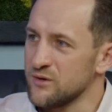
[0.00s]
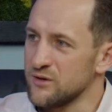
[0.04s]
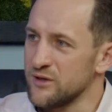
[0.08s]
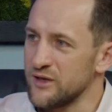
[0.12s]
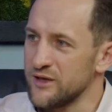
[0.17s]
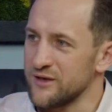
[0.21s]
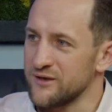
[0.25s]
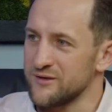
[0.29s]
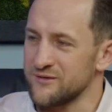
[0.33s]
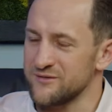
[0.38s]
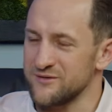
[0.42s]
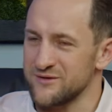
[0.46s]

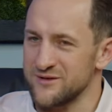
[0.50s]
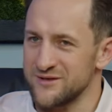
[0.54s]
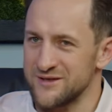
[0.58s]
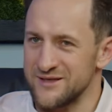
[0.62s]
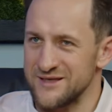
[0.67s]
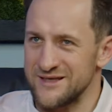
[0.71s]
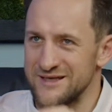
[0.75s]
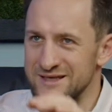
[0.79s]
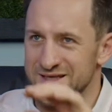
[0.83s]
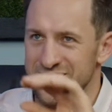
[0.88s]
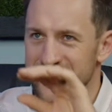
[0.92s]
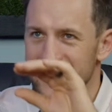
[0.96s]
like it,
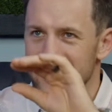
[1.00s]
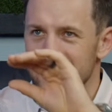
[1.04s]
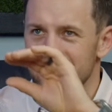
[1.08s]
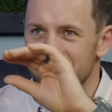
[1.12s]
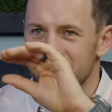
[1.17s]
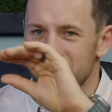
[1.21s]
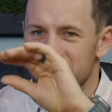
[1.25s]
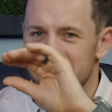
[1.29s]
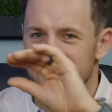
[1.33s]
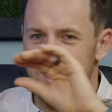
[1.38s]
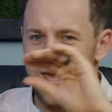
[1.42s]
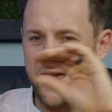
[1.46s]
it, kind
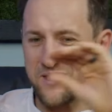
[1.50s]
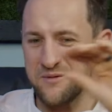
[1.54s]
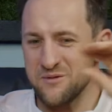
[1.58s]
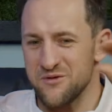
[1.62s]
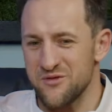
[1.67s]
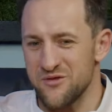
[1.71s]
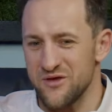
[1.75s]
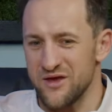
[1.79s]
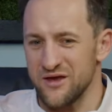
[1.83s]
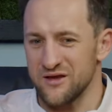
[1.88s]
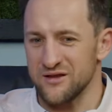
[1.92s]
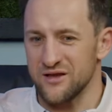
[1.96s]
of became a
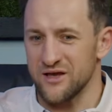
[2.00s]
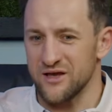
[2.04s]
thing.